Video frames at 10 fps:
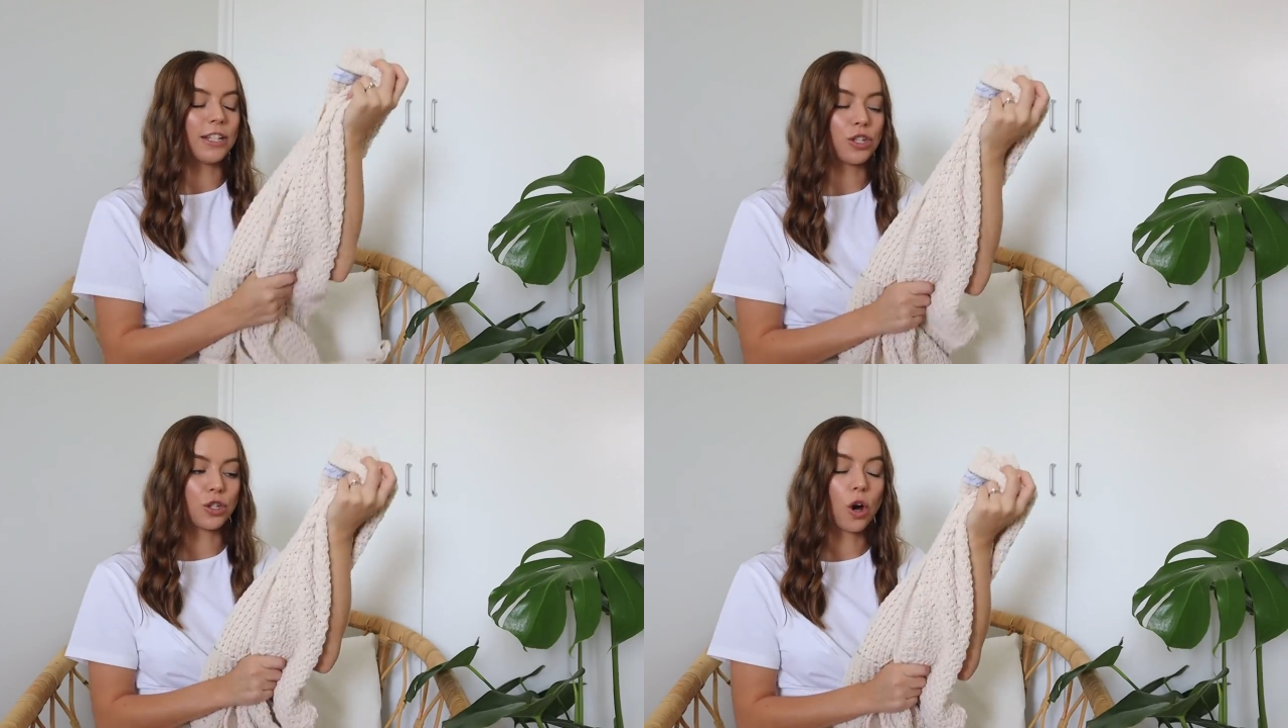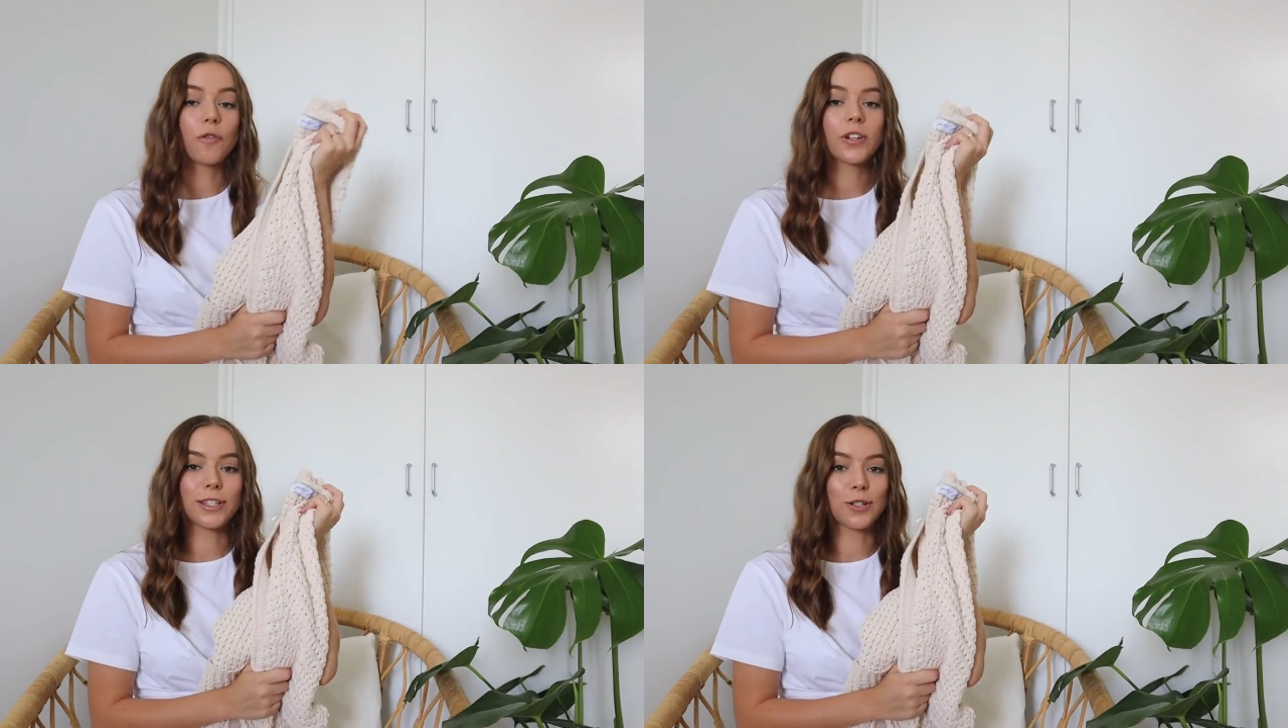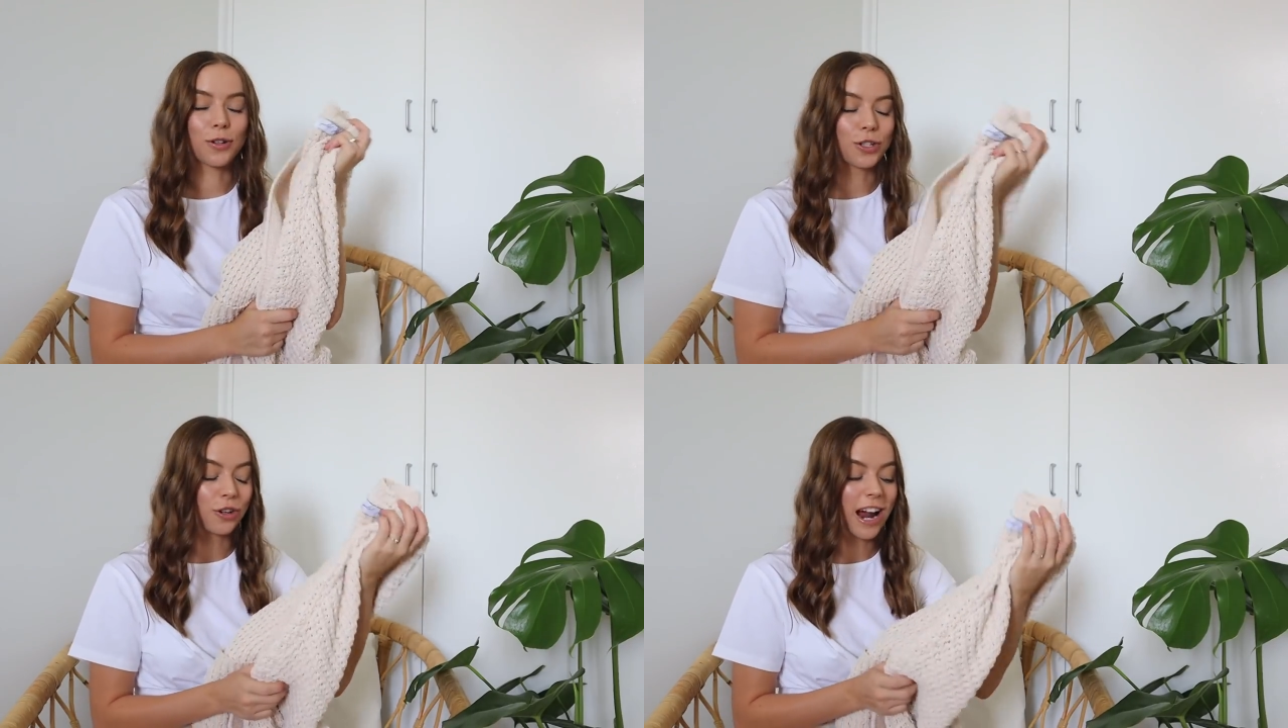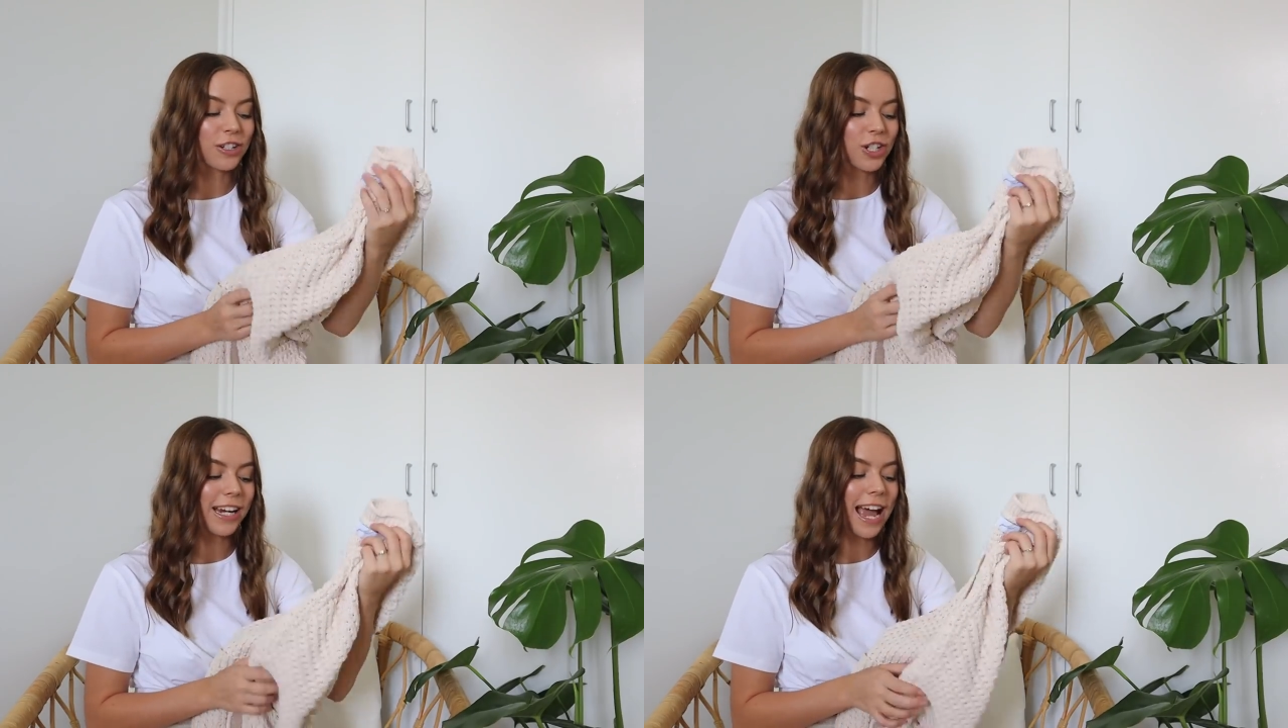it's soft, it's not
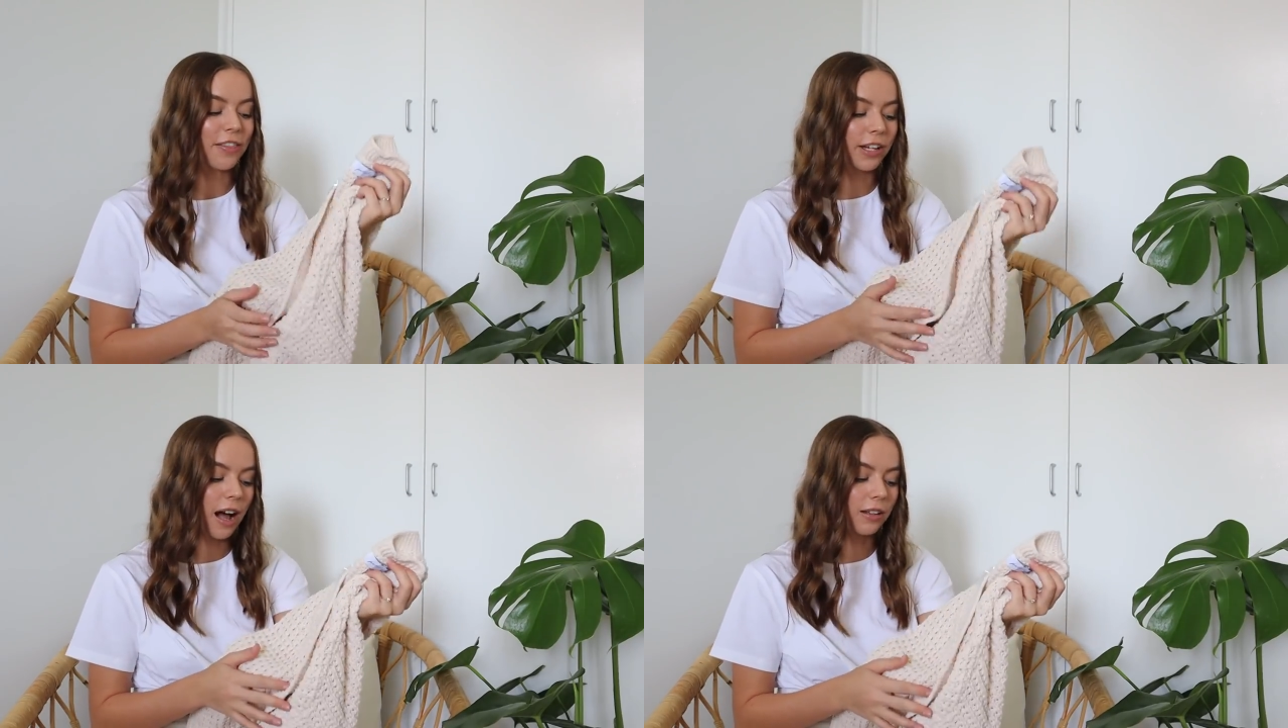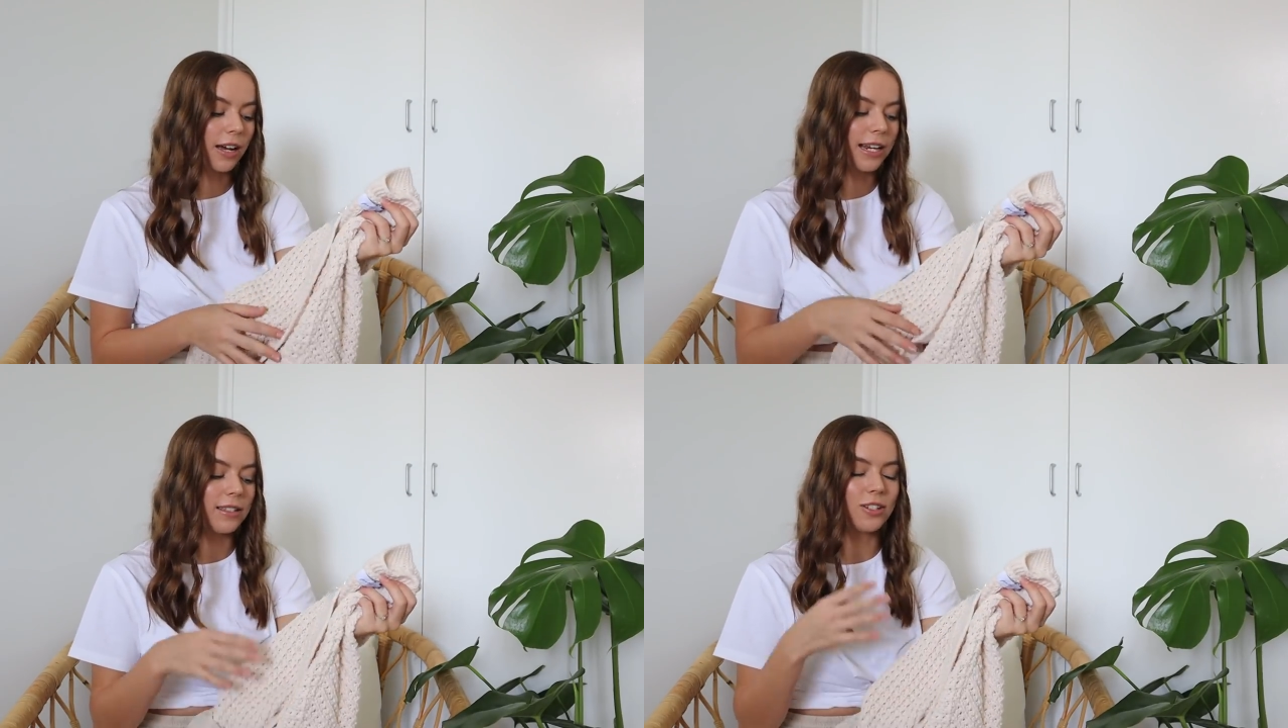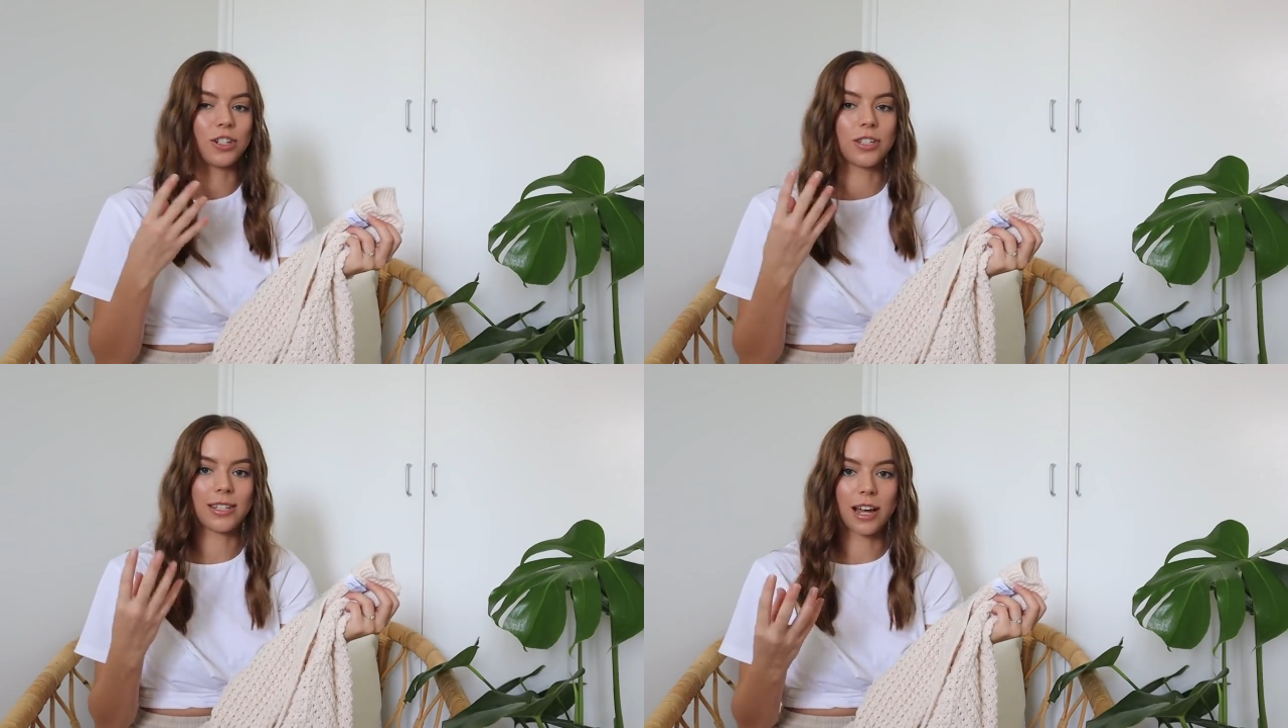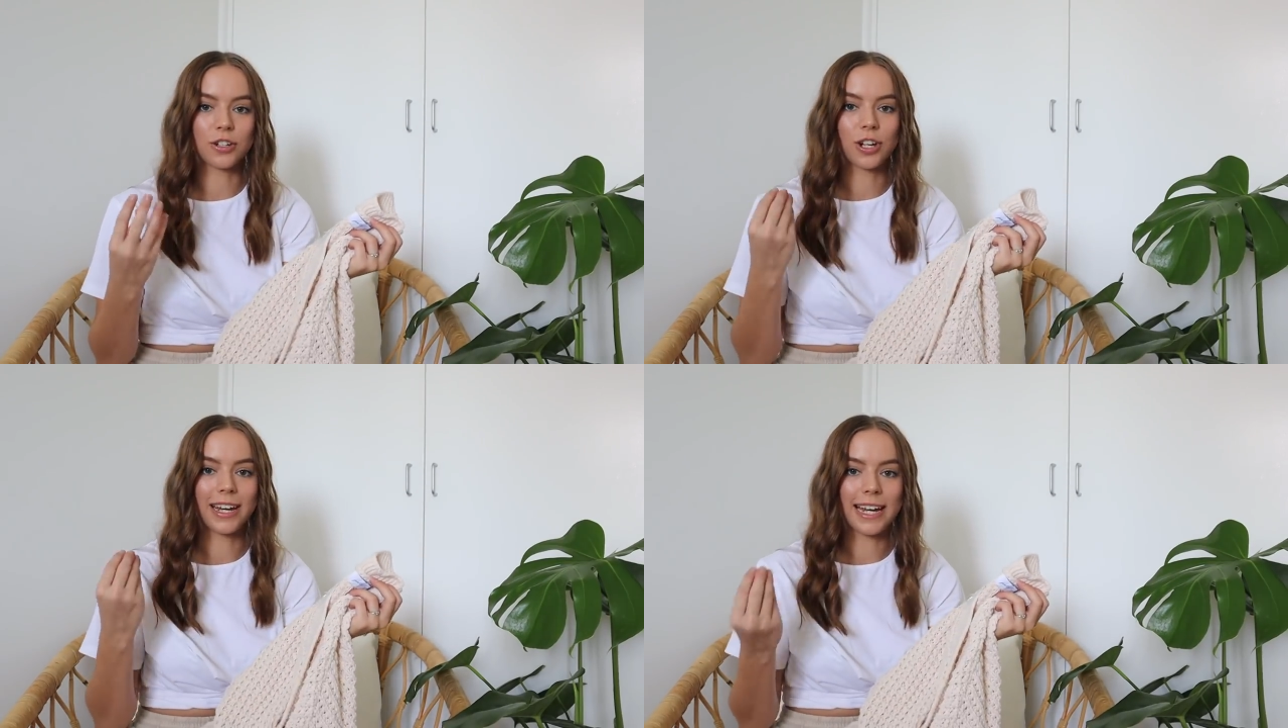scratchy, and the color is just
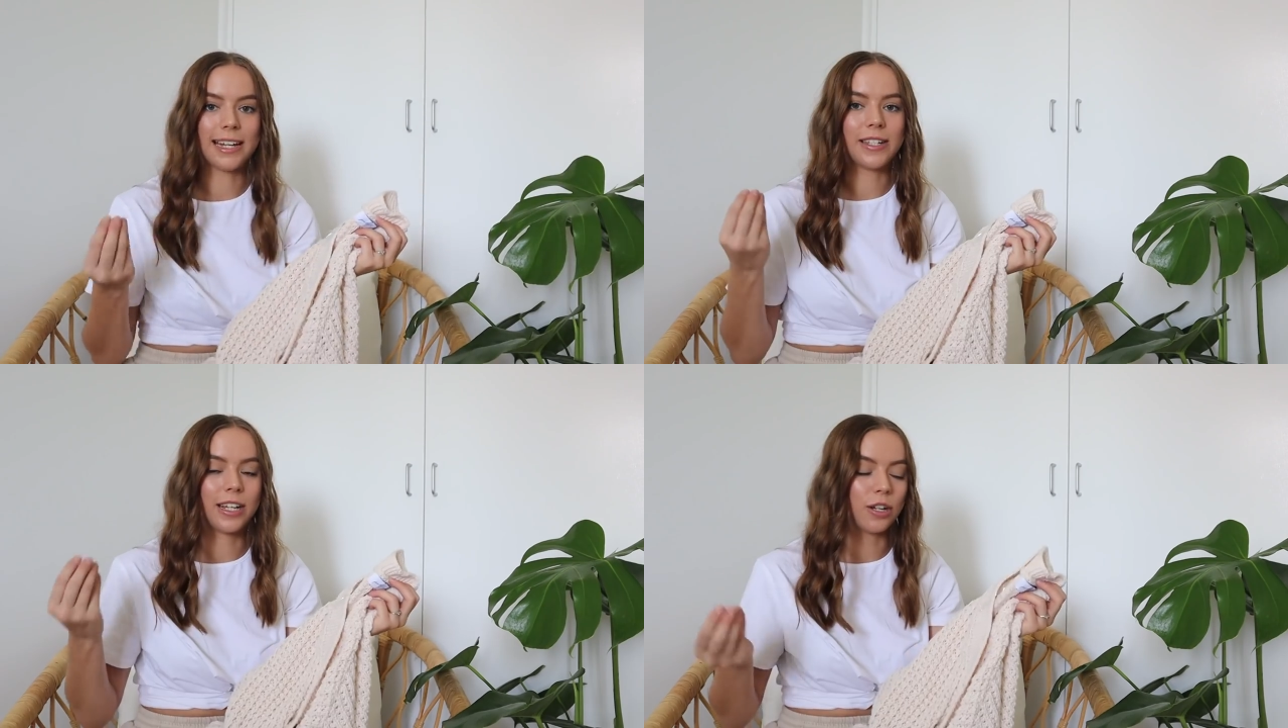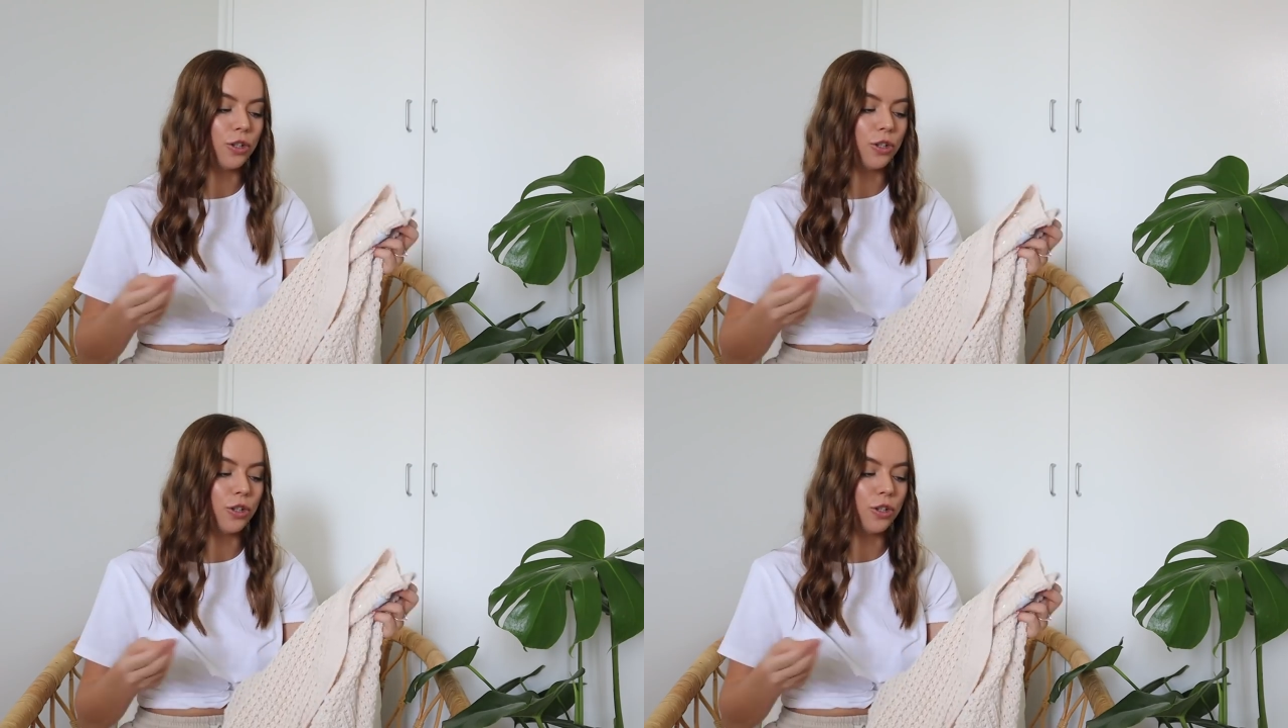such an easy,